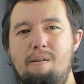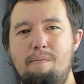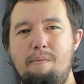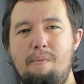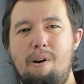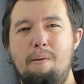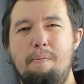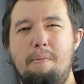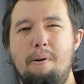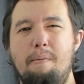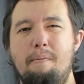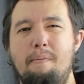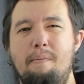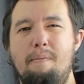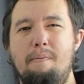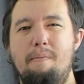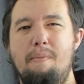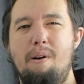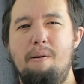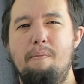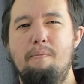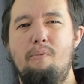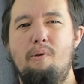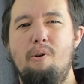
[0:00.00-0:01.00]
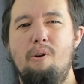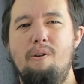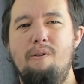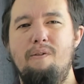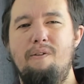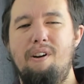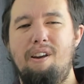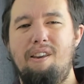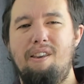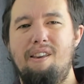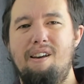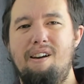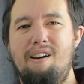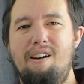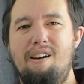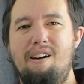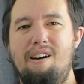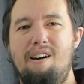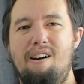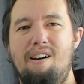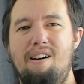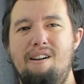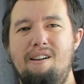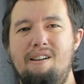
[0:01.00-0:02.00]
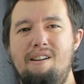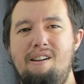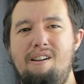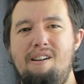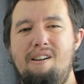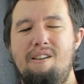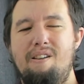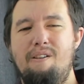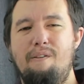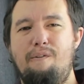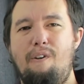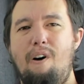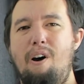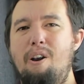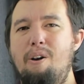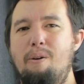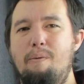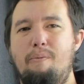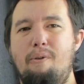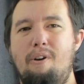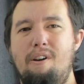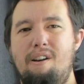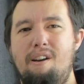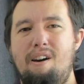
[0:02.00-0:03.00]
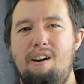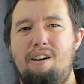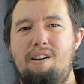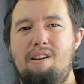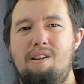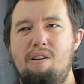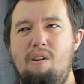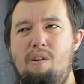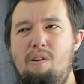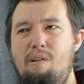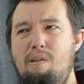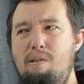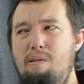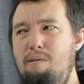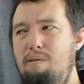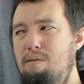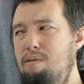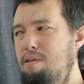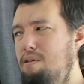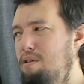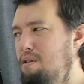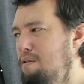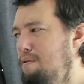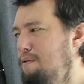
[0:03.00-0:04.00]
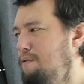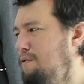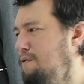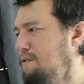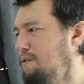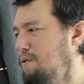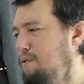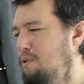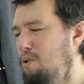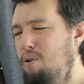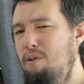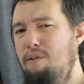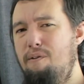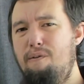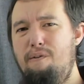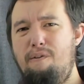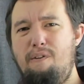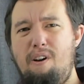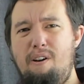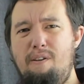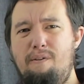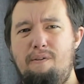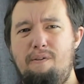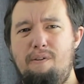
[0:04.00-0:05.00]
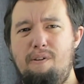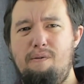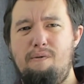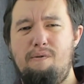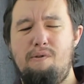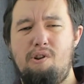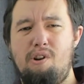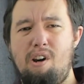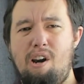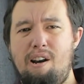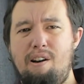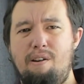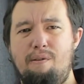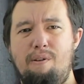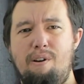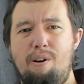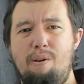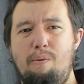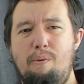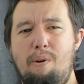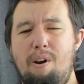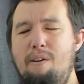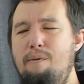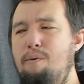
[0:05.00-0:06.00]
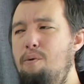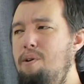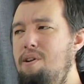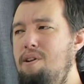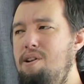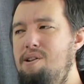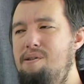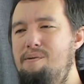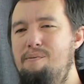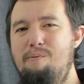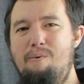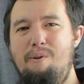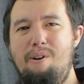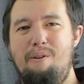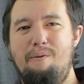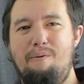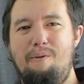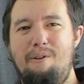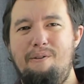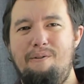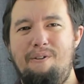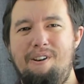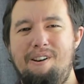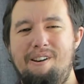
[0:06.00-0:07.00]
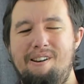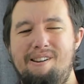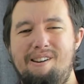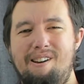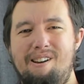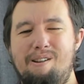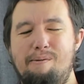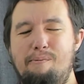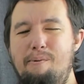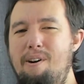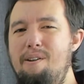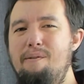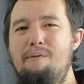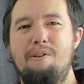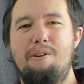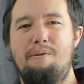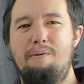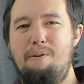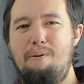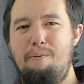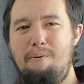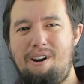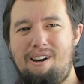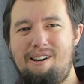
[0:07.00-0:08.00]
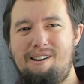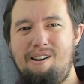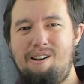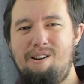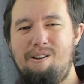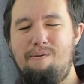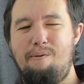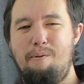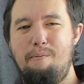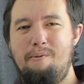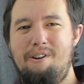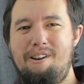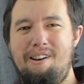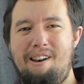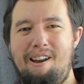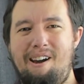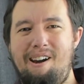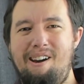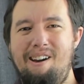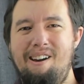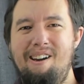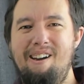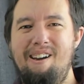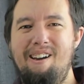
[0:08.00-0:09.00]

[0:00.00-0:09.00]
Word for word: maybe improving the uh, the final product on the 4th, 5th of January or whenever we whenever we finish this, whatever three weeks is from today.